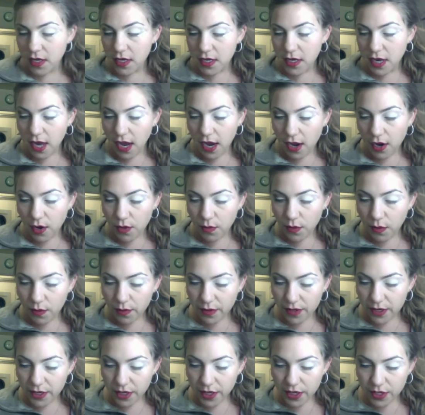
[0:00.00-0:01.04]
Now what
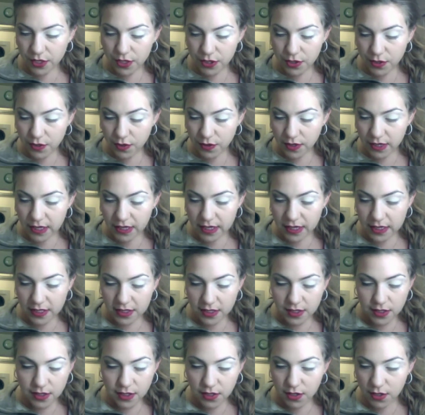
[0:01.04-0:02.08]
we're going to do
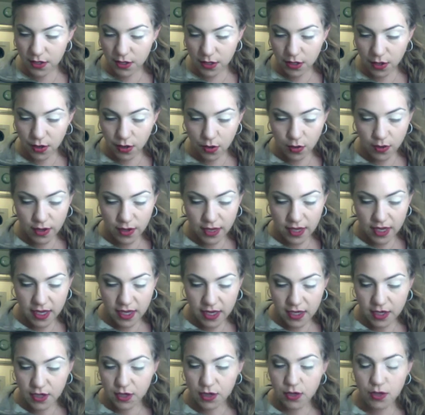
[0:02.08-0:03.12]
is go
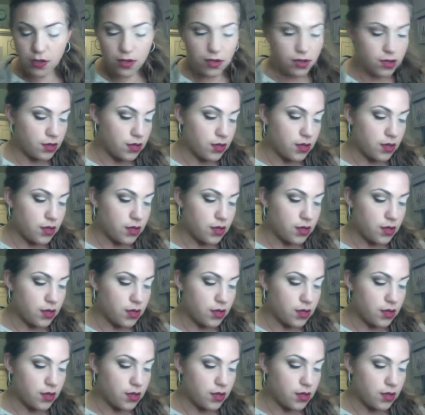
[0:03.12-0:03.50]
in